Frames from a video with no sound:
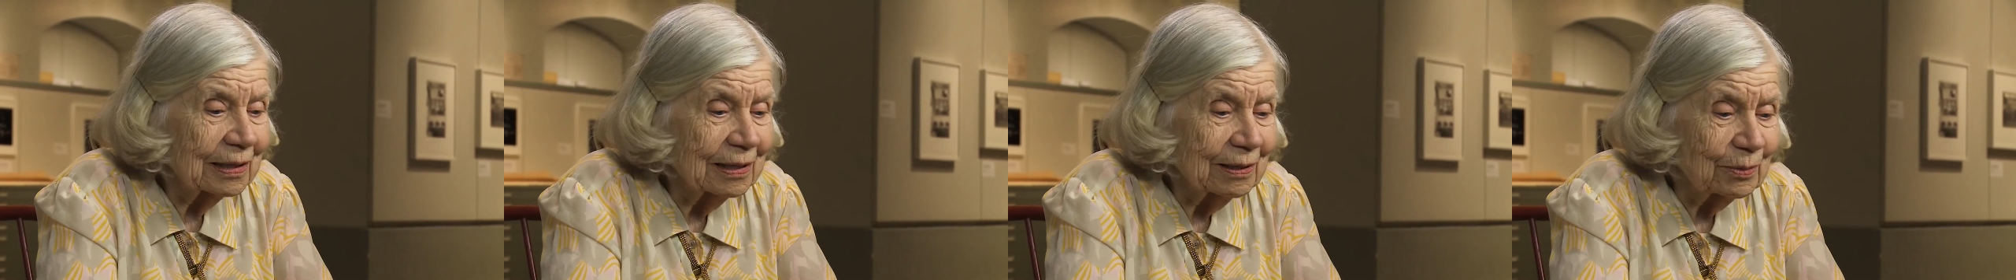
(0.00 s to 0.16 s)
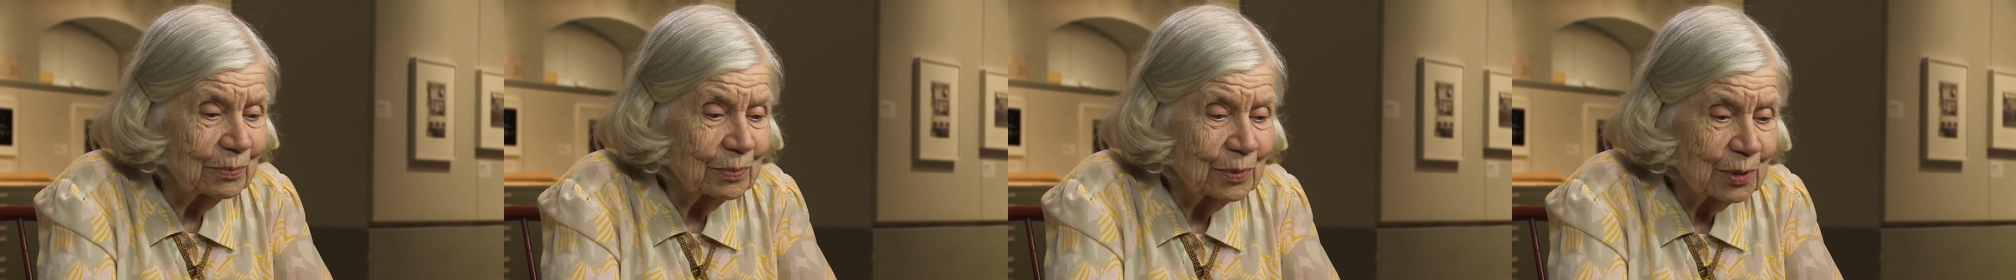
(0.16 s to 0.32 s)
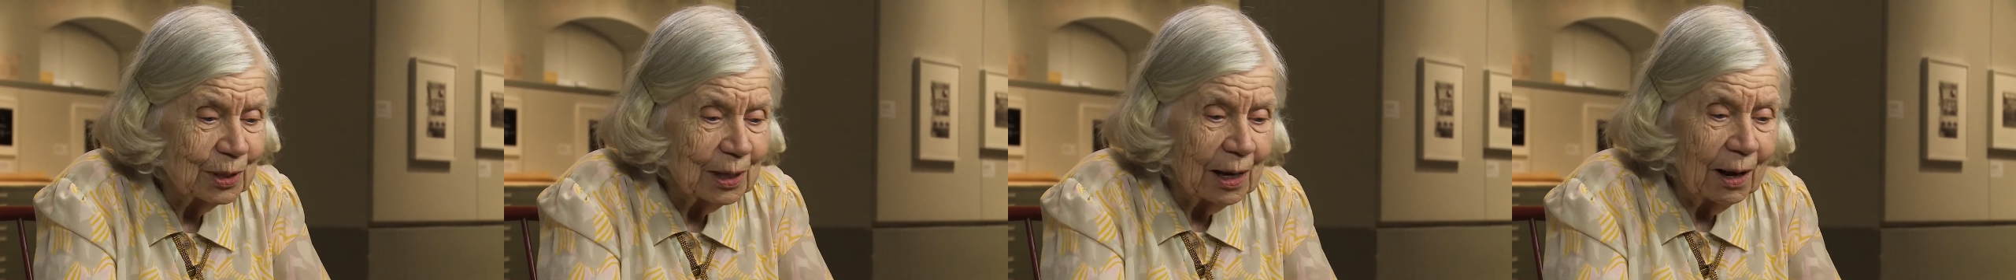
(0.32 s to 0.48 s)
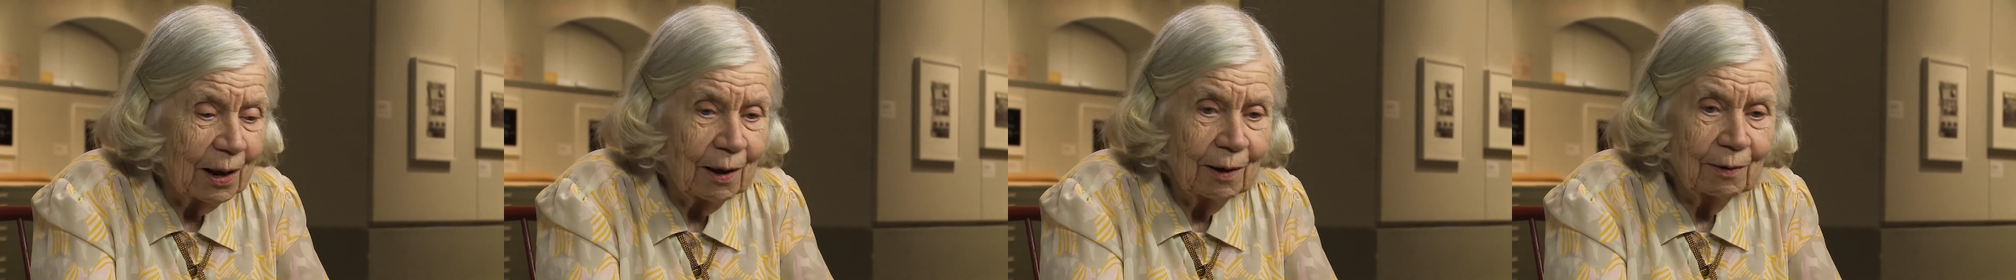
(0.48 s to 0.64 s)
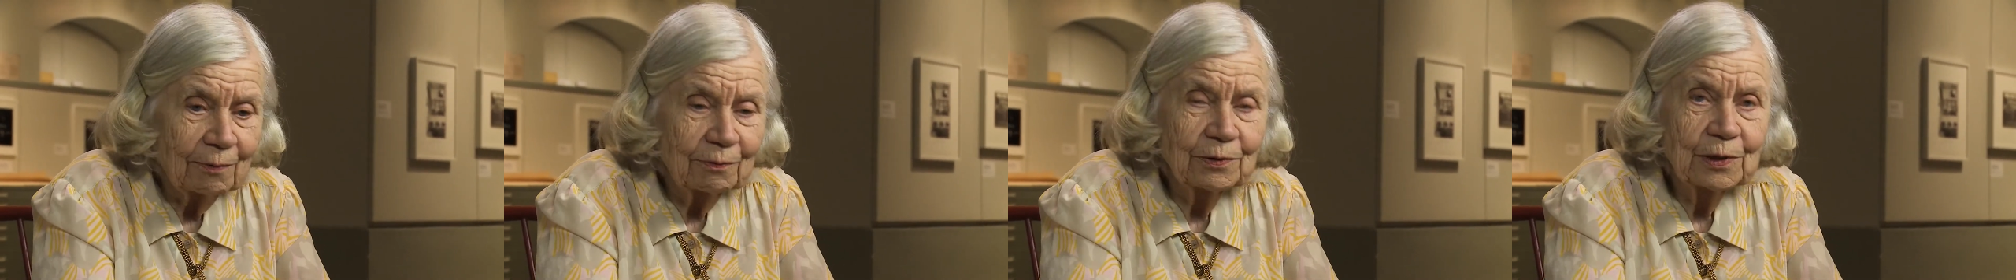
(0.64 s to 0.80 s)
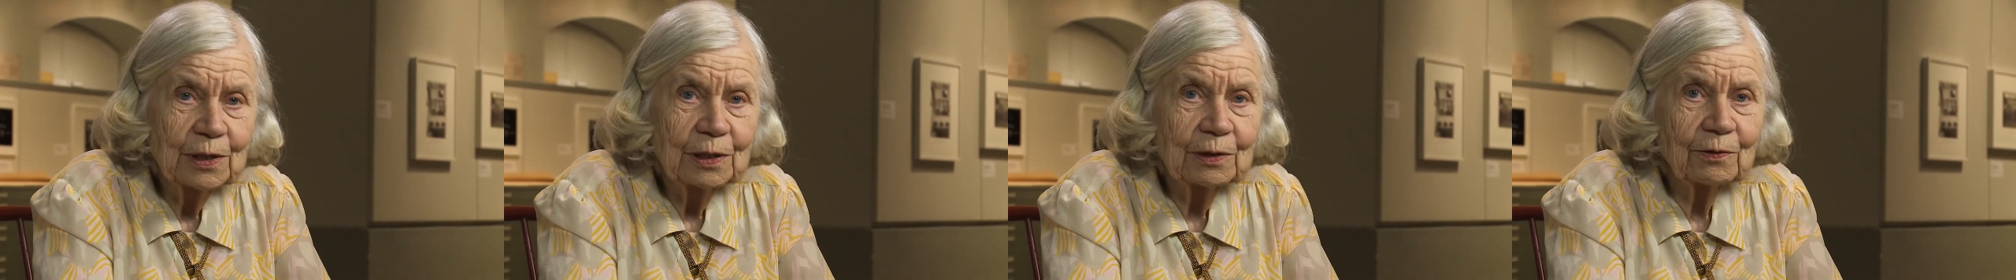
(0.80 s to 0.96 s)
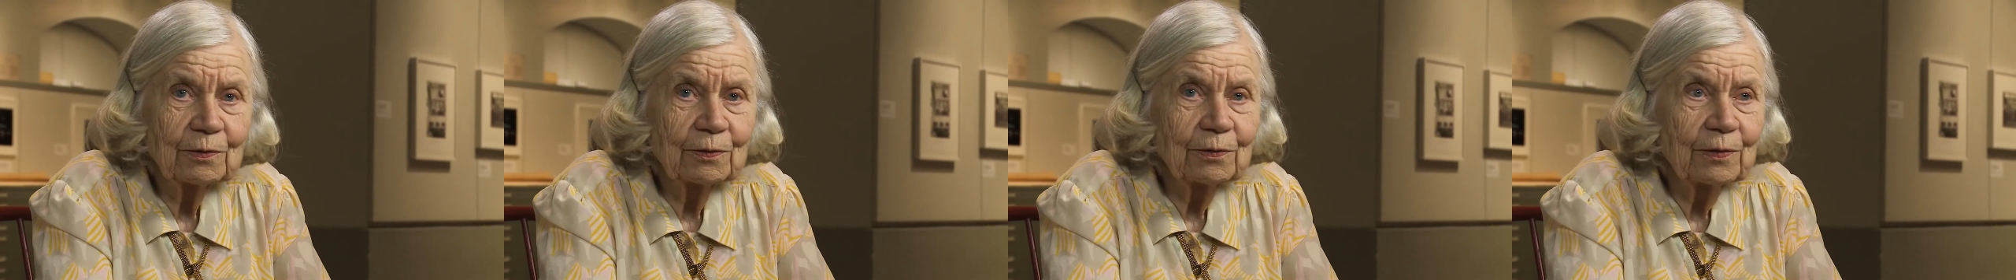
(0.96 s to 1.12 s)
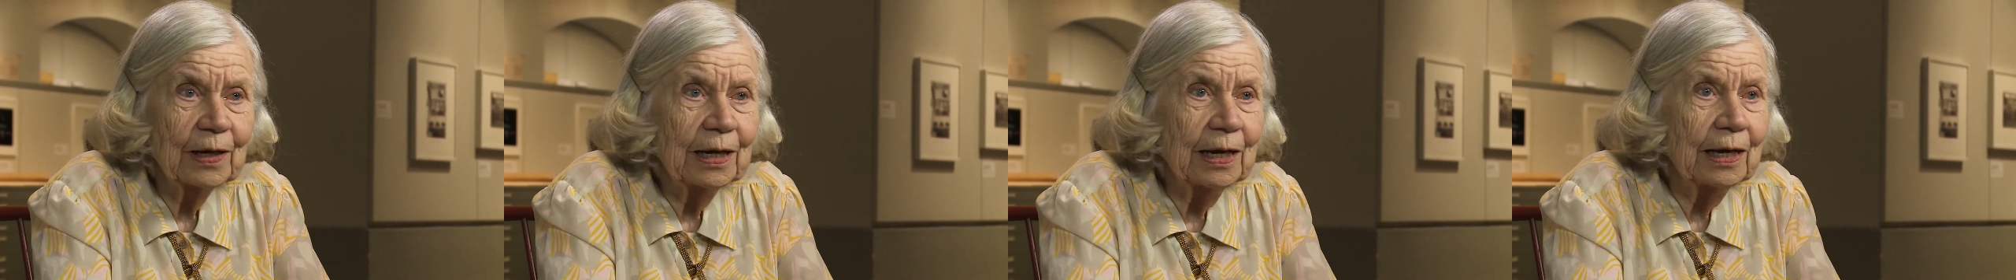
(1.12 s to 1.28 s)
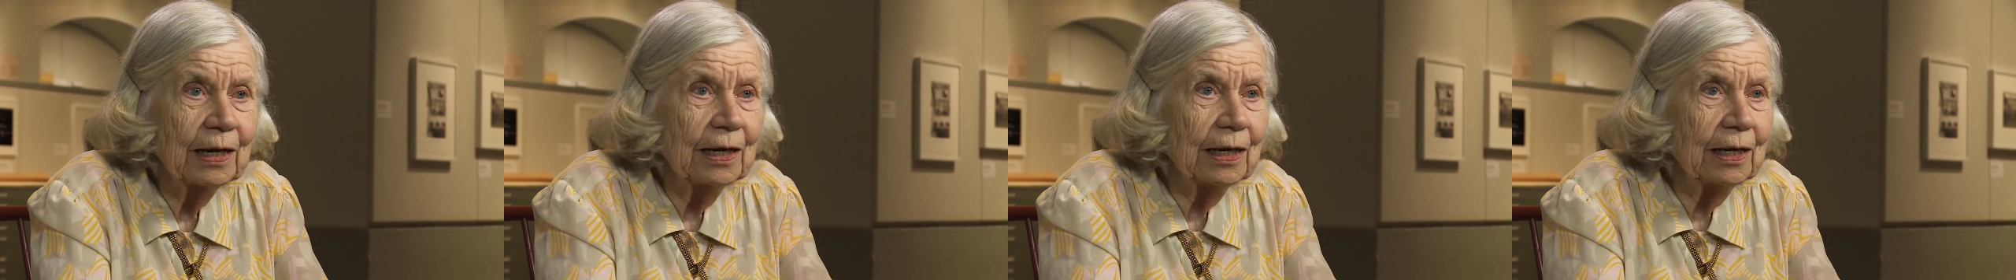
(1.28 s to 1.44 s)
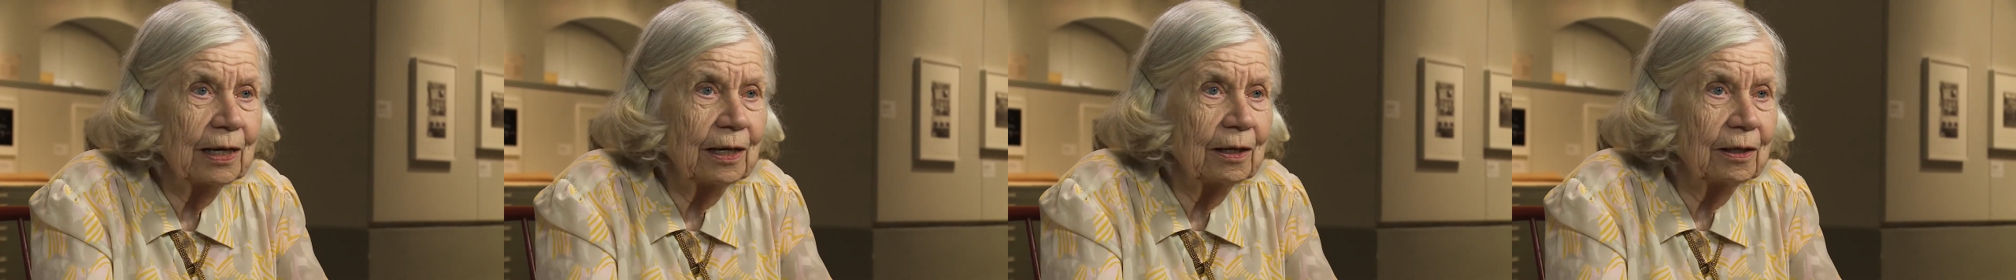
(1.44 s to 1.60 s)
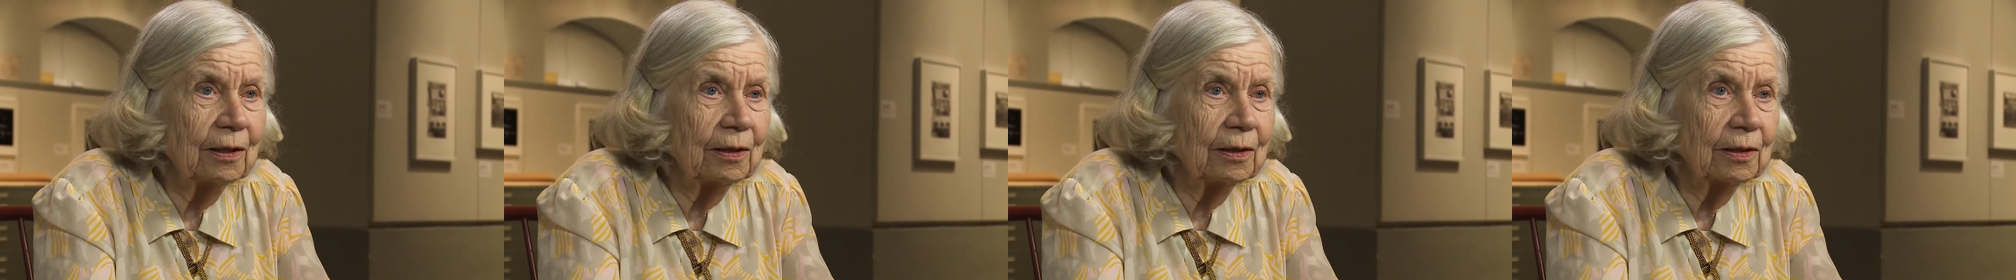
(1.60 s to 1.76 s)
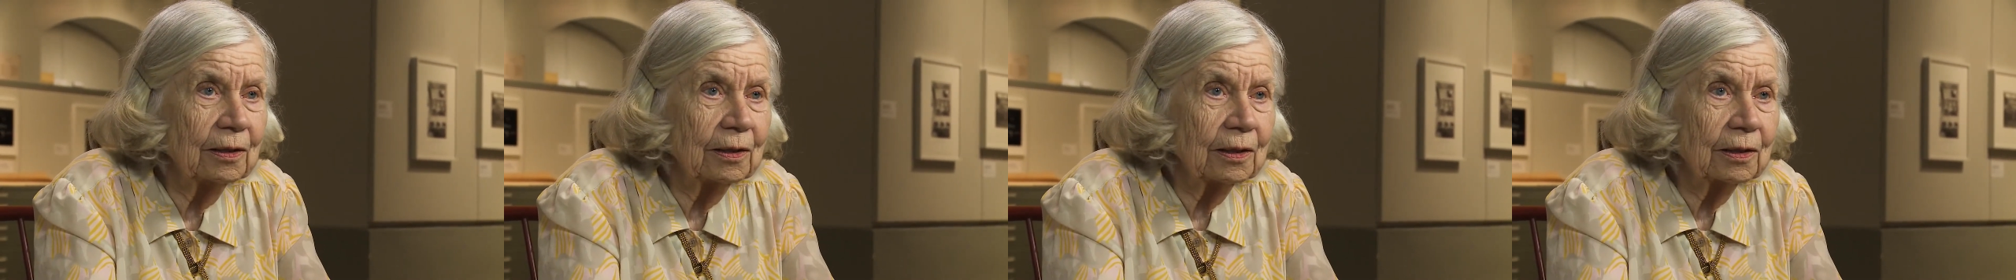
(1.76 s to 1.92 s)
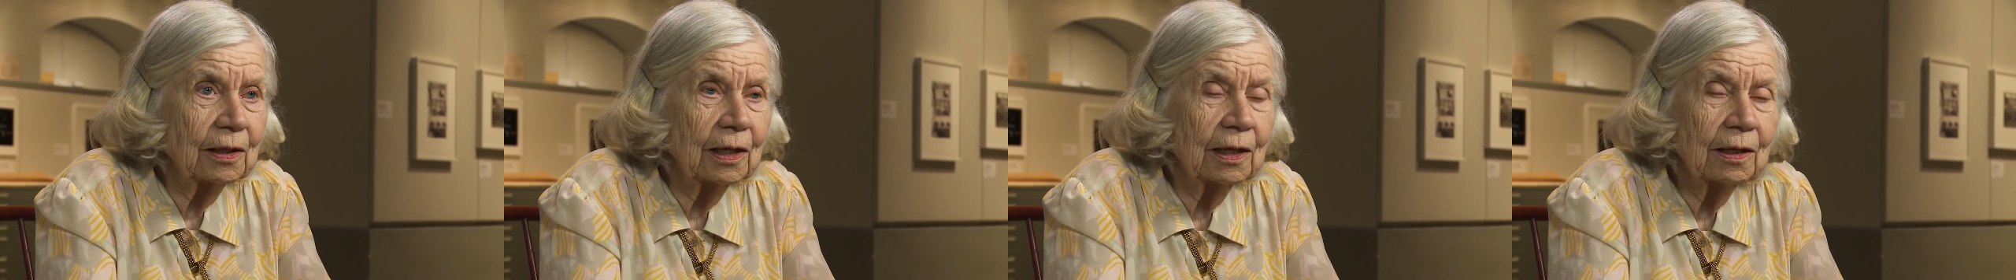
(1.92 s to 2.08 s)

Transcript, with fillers: absolved of any.